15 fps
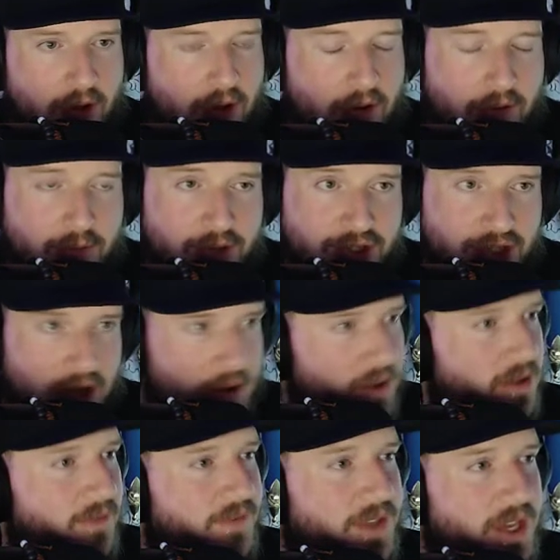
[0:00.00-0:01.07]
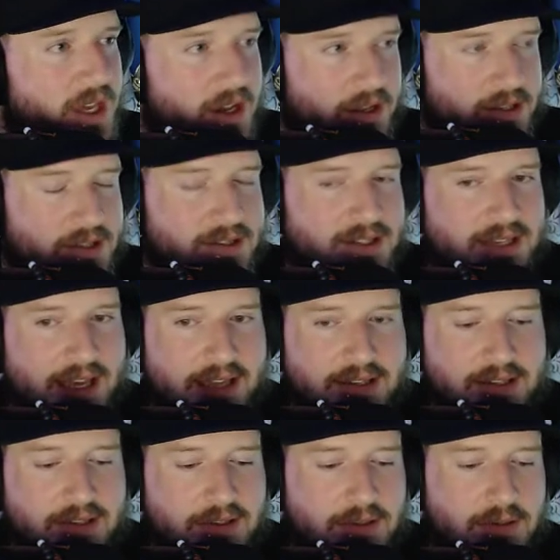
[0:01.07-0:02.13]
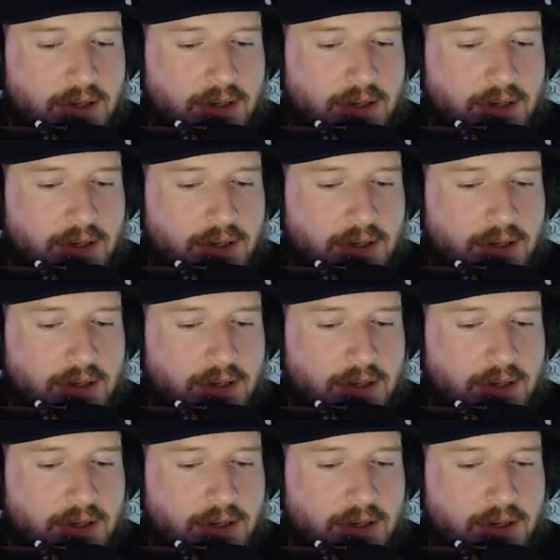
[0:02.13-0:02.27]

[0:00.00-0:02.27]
almost all of the unsets